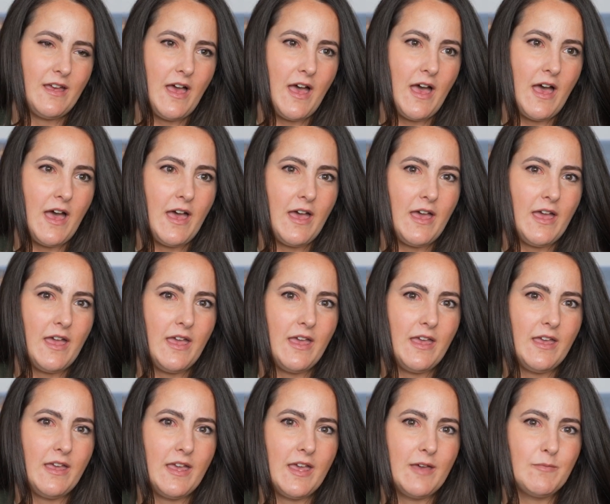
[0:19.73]

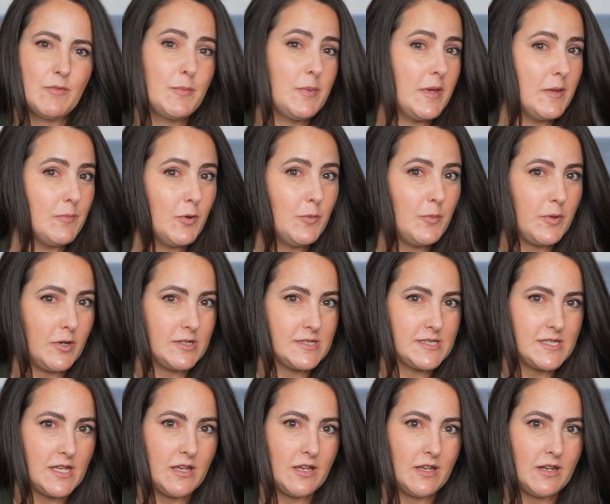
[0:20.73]
I am a people
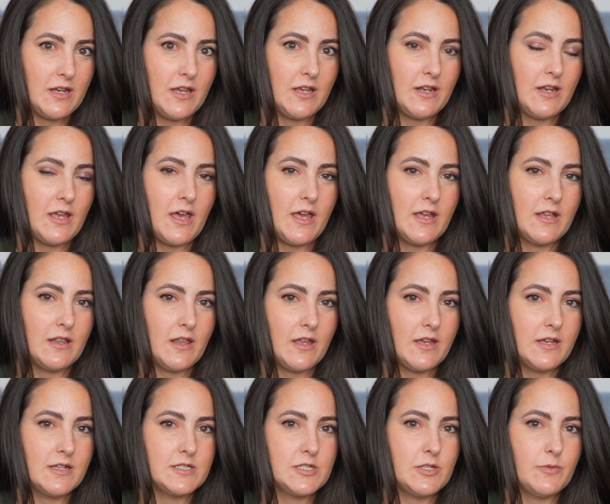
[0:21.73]
person, and I
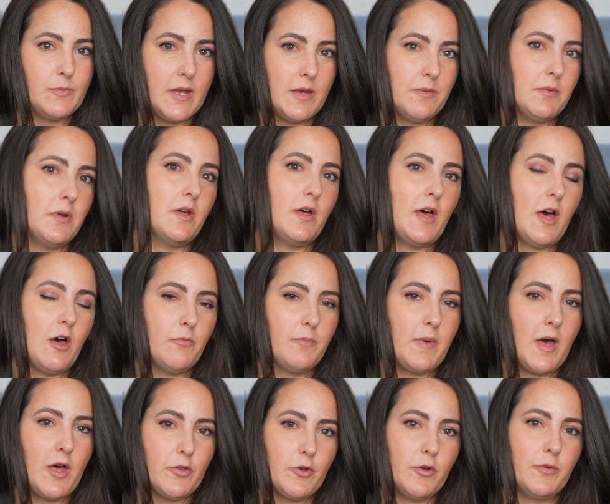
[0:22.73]
like to be able to help
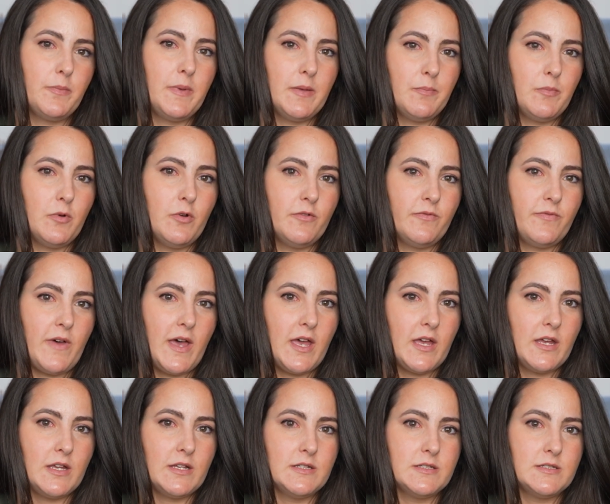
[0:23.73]
other people
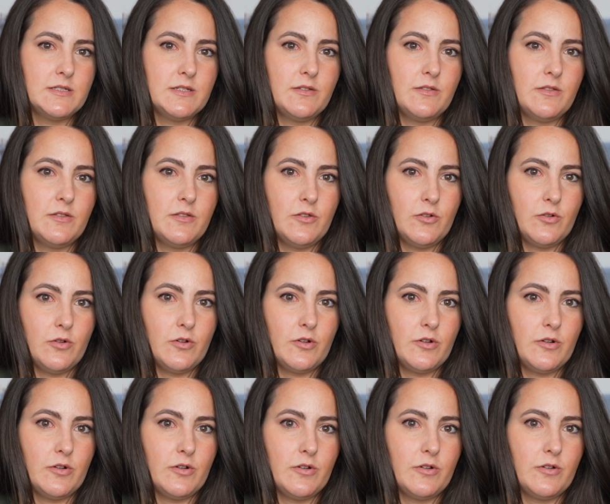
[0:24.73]
find
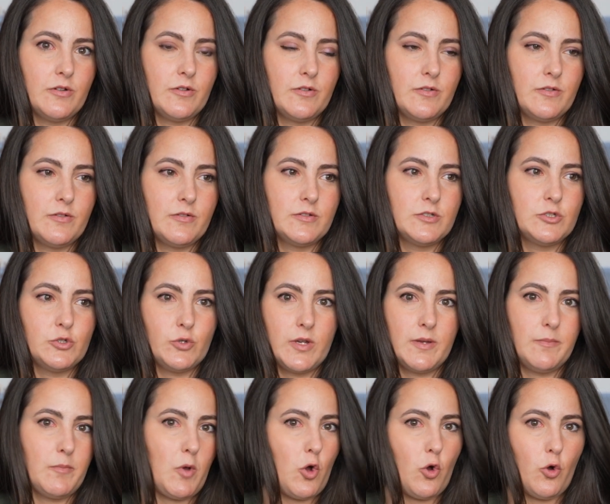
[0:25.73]
their
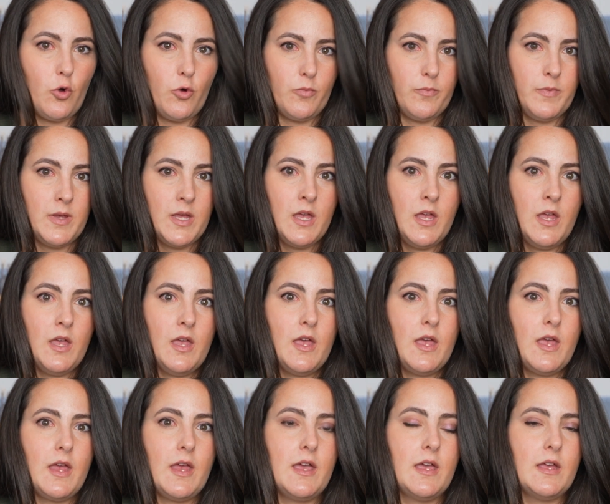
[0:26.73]
dream home.
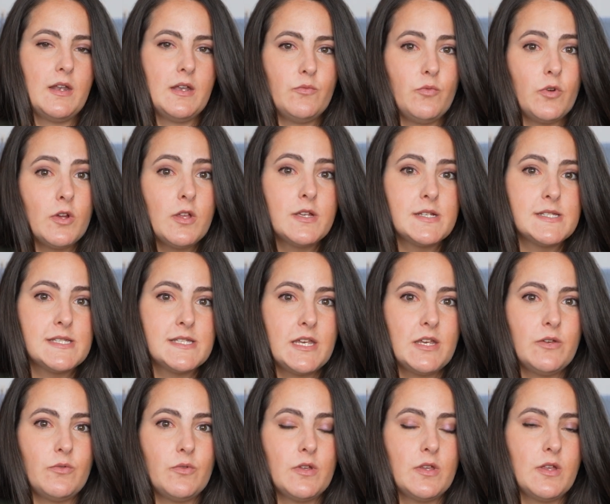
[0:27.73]
And real
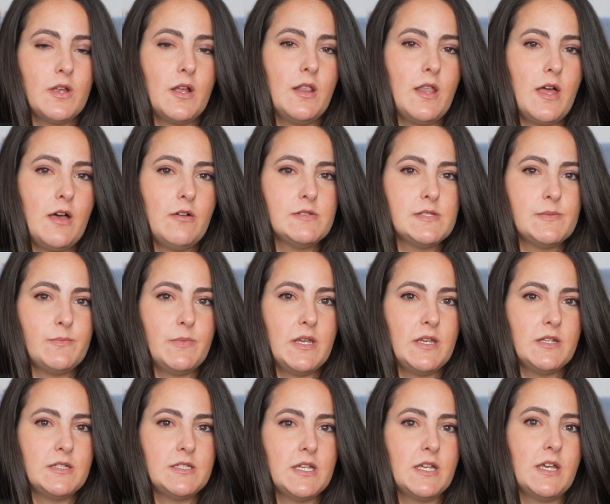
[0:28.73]
estate really allows
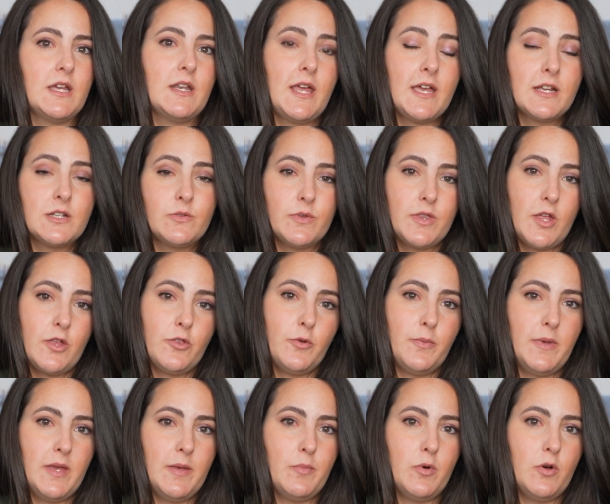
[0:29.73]
me to connect with other
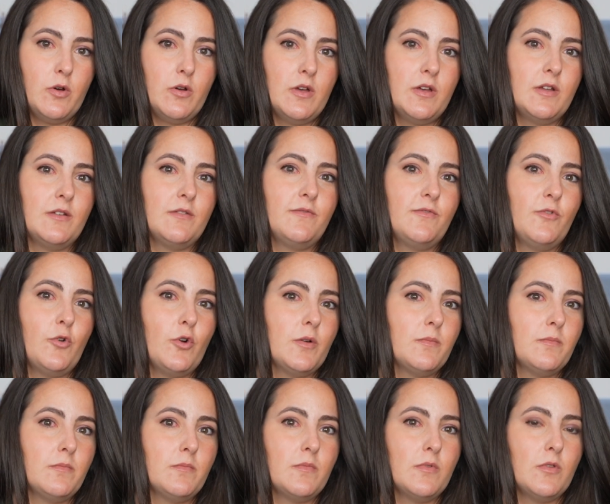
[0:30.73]
people and
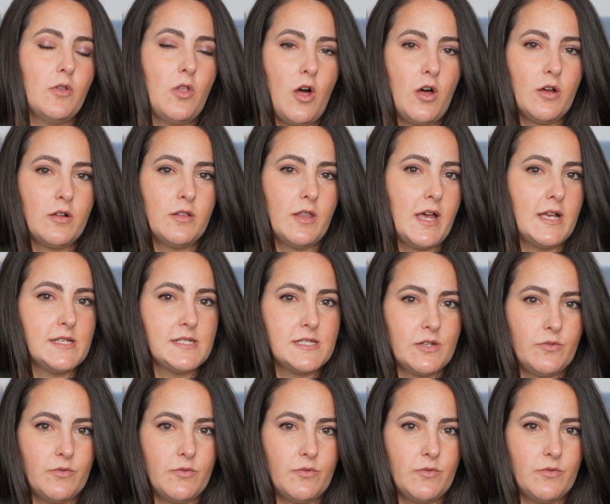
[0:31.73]
form long-lasting